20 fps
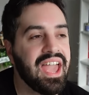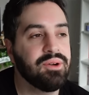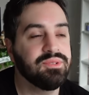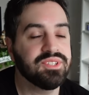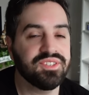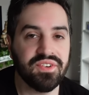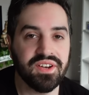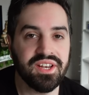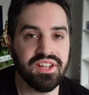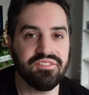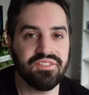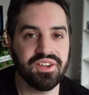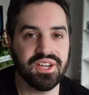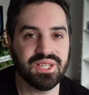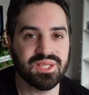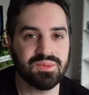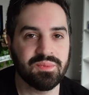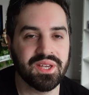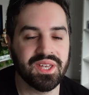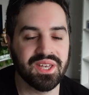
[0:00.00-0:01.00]
it was funny at
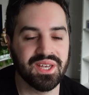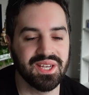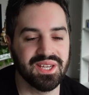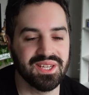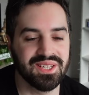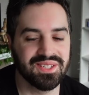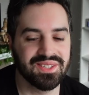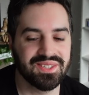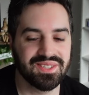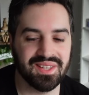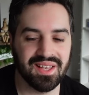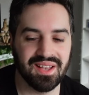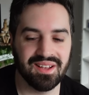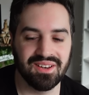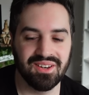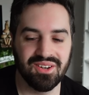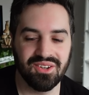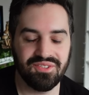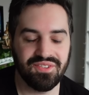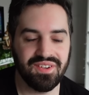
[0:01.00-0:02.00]
first because
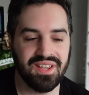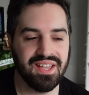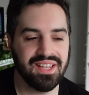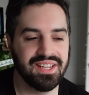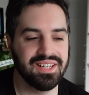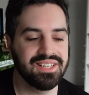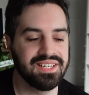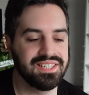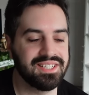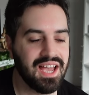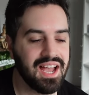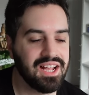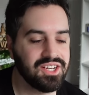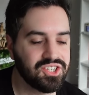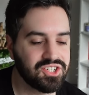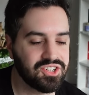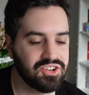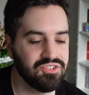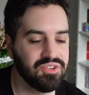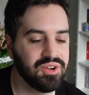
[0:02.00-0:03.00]
Luffy had
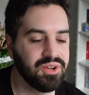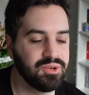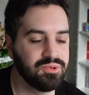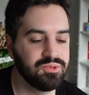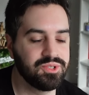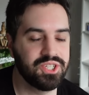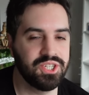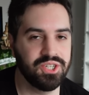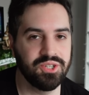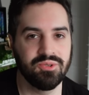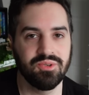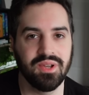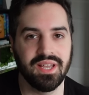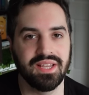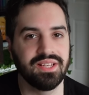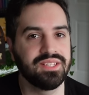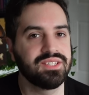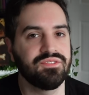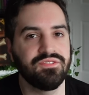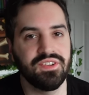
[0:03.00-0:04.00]
attached Karoo to
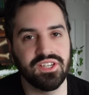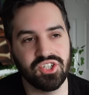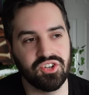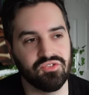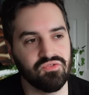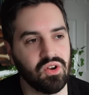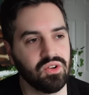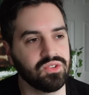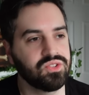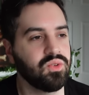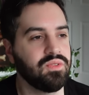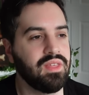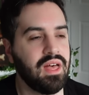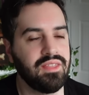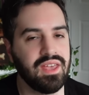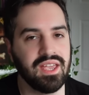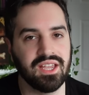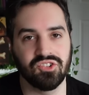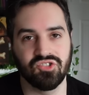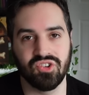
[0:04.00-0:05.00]
his fishing rod so that
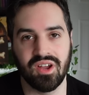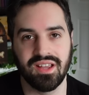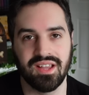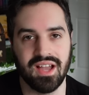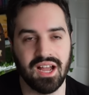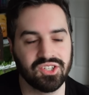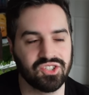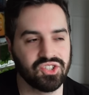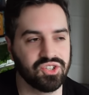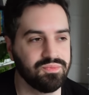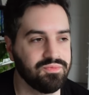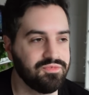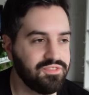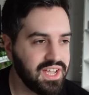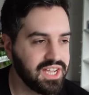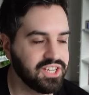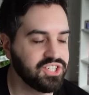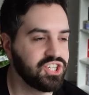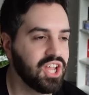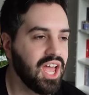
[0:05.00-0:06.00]
they can try and catch some
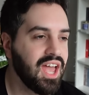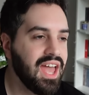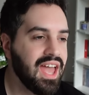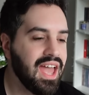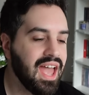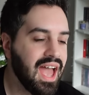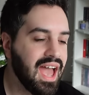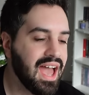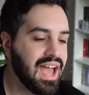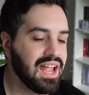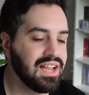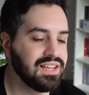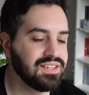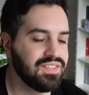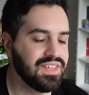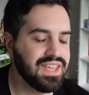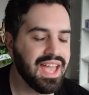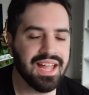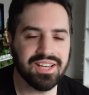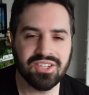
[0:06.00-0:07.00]
fish, and
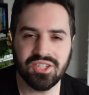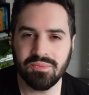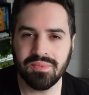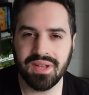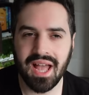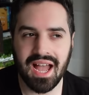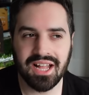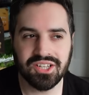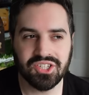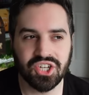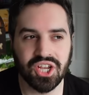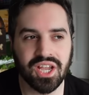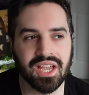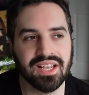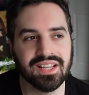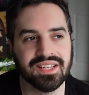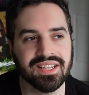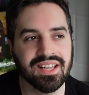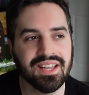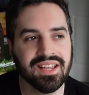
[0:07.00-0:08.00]
they end up
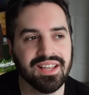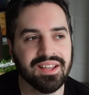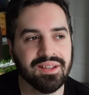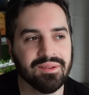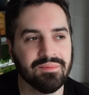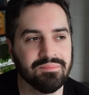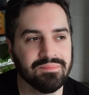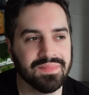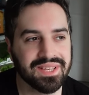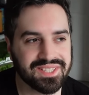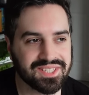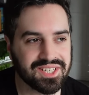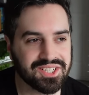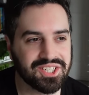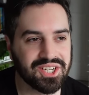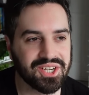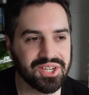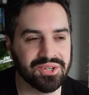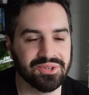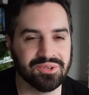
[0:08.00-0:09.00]
catching Mr.
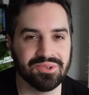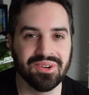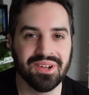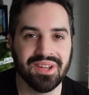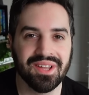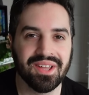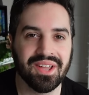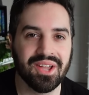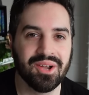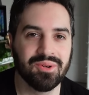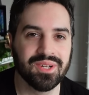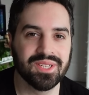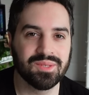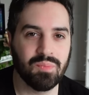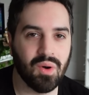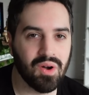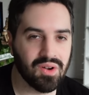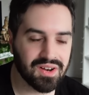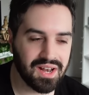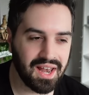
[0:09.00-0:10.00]
Two, who is
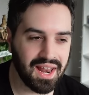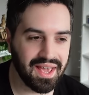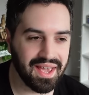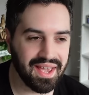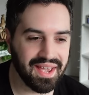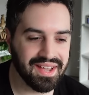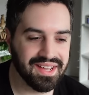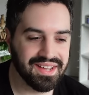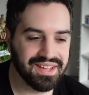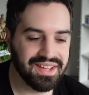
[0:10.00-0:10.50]
Bon Clay,